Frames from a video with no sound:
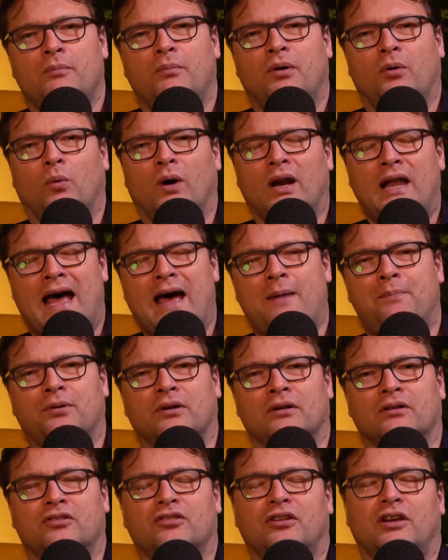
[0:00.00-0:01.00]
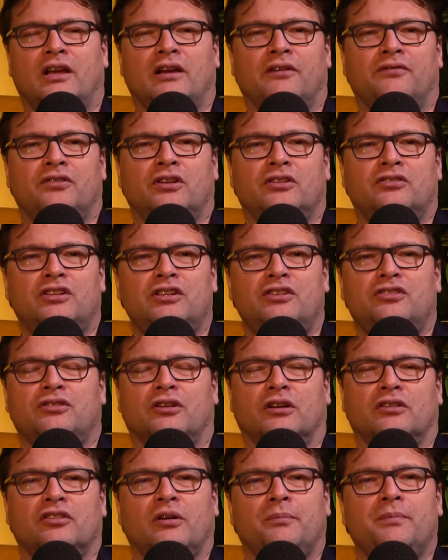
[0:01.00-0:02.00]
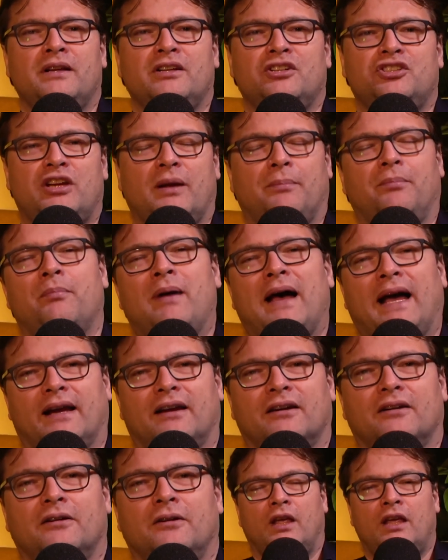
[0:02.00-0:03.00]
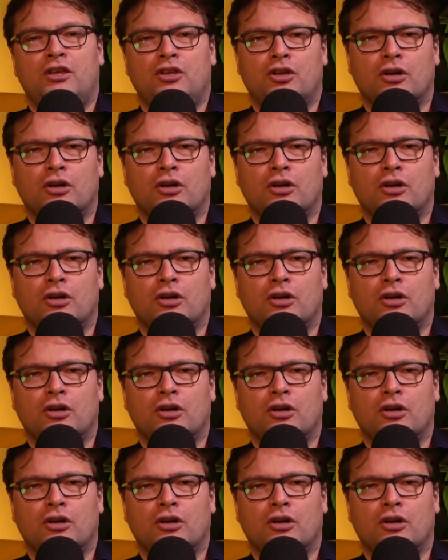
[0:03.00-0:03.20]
But what happens if the t-shirts are being shipped back? In